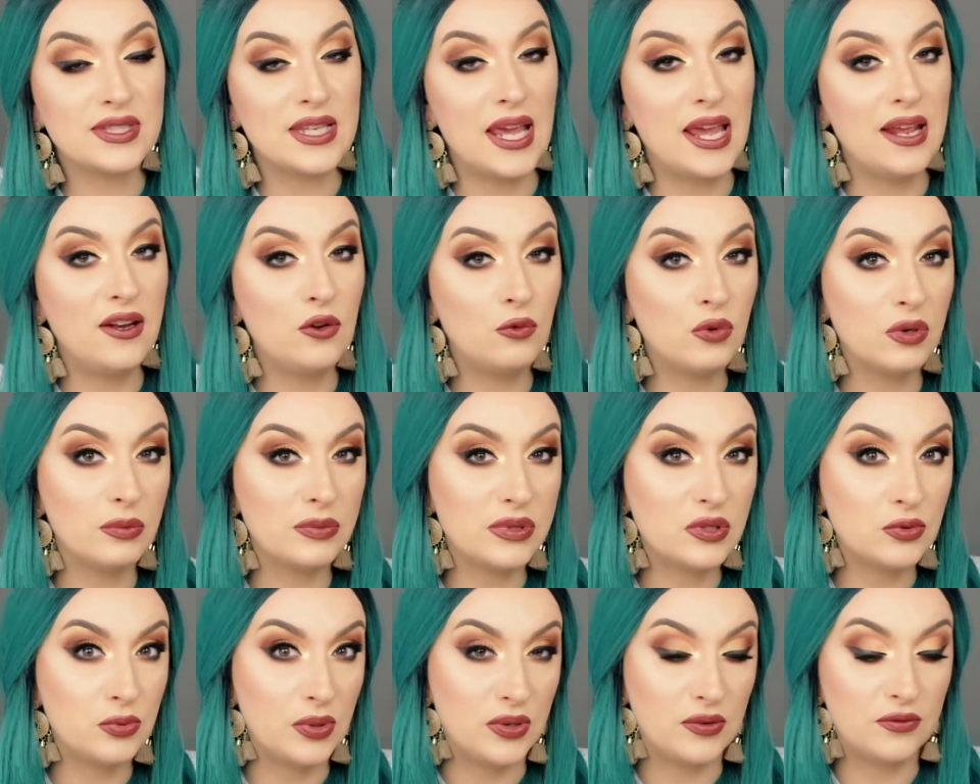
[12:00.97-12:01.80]
is anywhere
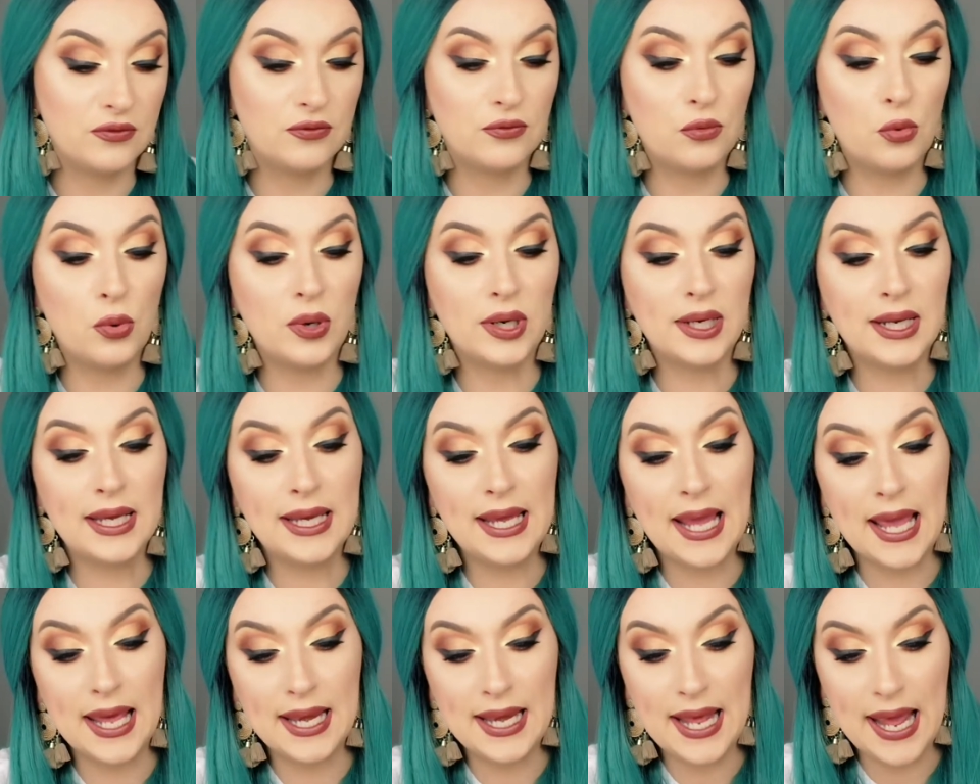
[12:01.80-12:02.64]
between
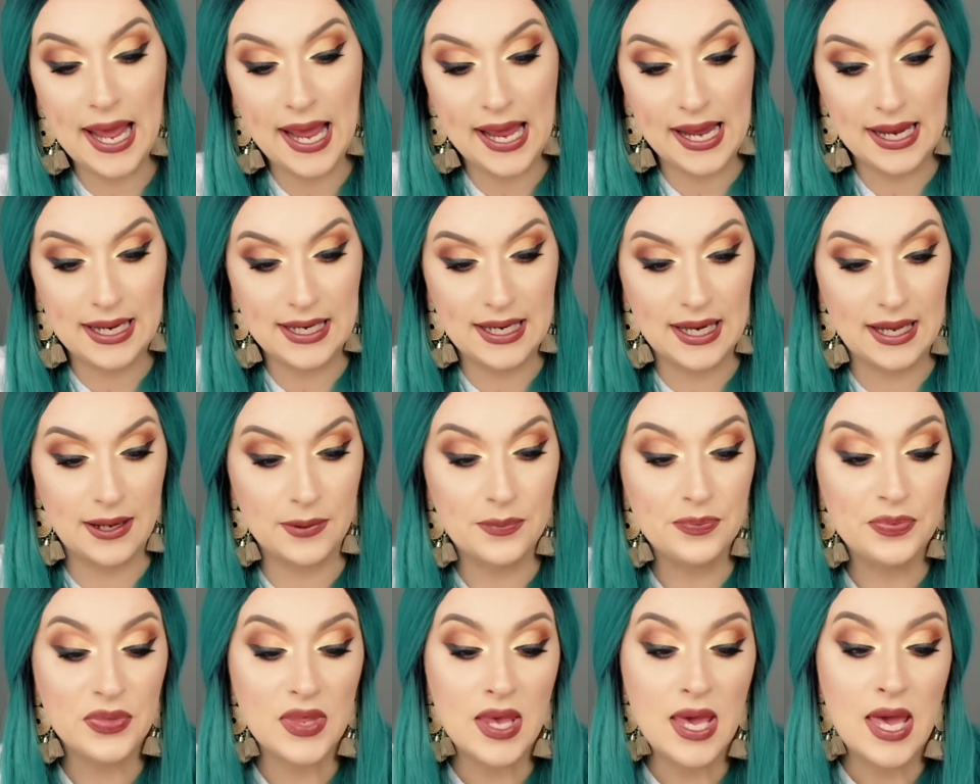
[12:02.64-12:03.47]
$40 and
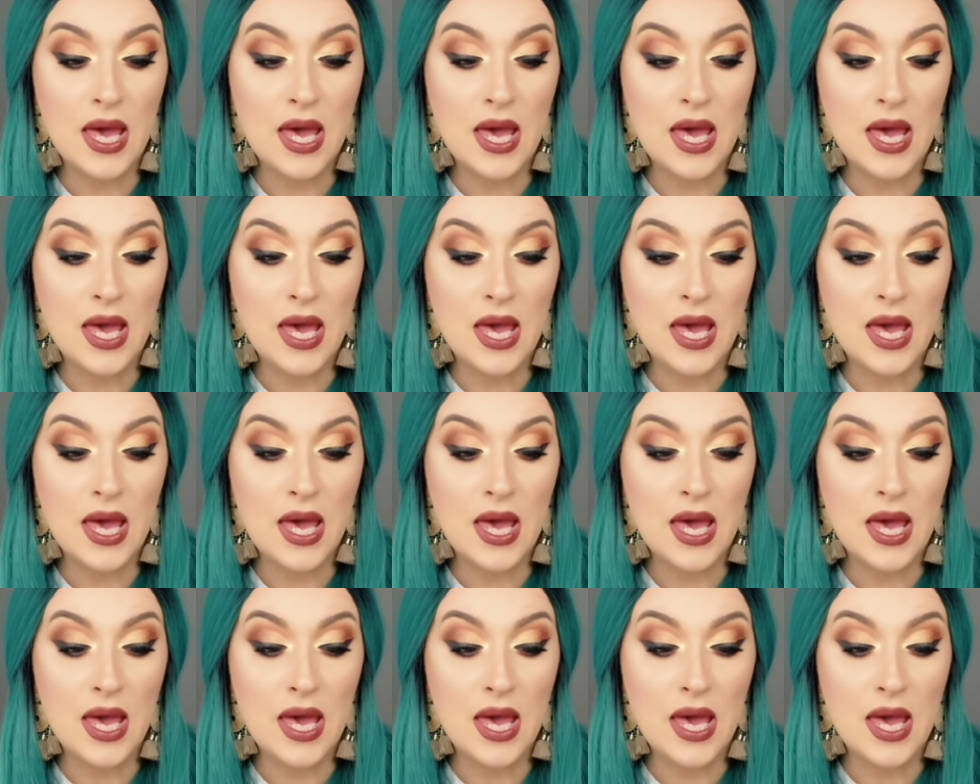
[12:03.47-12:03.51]
$80.